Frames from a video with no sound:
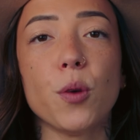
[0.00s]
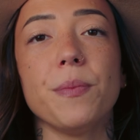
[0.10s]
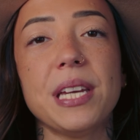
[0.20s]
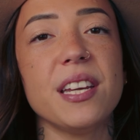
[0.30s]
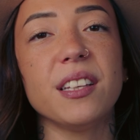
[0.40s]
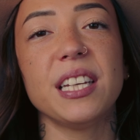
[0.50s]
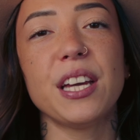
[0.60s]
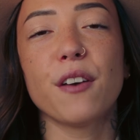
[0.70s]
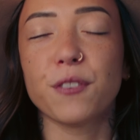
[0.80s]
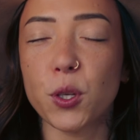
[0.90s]

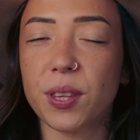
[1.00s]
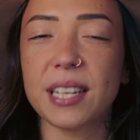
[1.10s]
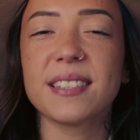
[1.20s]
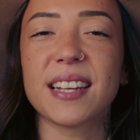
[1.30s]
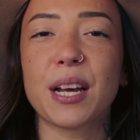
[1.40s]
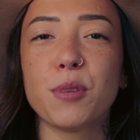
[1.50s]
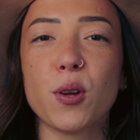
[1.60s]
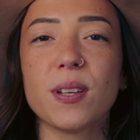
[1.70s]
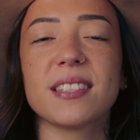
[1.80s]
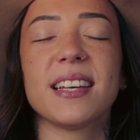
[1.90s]
immediately, a few things that I'm
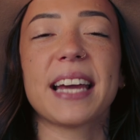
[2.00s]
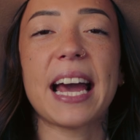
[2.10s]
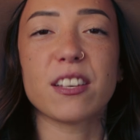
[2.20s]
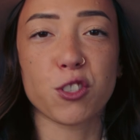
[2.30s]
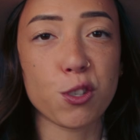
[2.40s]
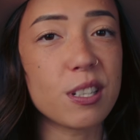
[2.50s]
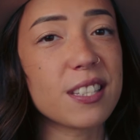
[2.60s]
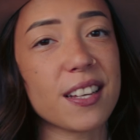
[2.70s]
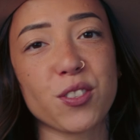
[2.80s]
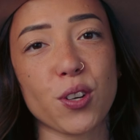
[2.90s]
noticing as soon
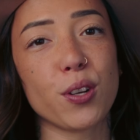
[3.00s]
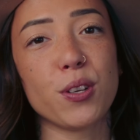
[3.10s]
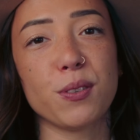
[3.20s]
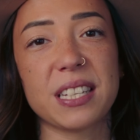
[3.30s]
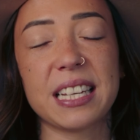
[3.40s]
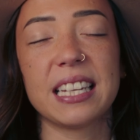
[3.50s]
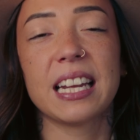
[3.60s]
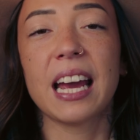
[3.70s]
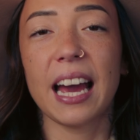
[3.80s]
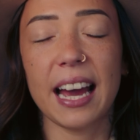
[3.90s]
as I start using it
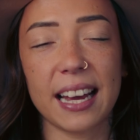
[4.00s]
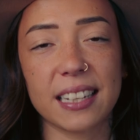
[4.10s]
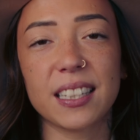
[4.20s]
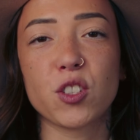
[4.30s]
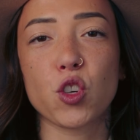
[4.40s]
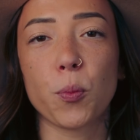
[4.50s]
at Glacier